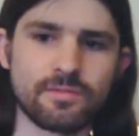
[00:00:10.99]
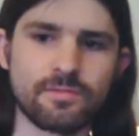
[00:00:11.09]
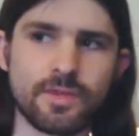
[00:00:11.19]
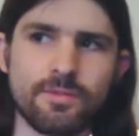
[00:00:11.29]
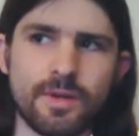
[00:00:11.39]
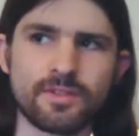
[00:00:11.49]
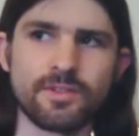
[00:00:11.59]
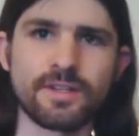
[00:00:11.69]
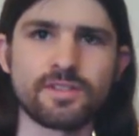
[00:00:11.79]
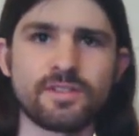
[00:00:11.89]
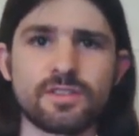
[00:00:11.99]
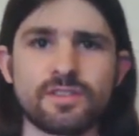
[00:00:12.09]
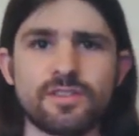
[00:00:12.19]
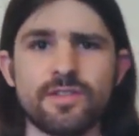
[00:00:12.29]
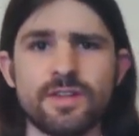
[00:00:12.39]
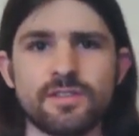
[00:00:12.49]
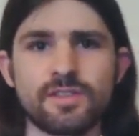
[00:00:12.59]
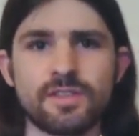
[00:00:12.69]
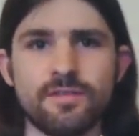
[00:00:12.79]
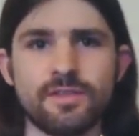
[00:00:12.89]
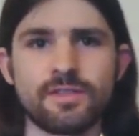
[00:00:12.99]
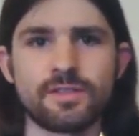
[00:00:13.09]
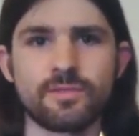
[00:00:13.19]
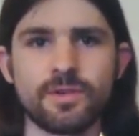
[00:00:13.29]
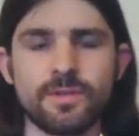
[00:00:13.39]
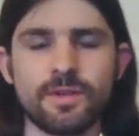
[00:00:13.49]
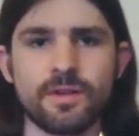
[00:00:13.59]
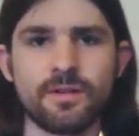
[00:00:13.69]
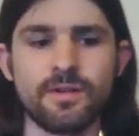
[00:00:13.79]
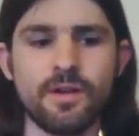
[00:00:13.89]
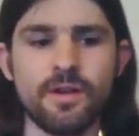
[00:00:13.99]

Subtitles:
maybe about 2006, 2007, somewhere in there.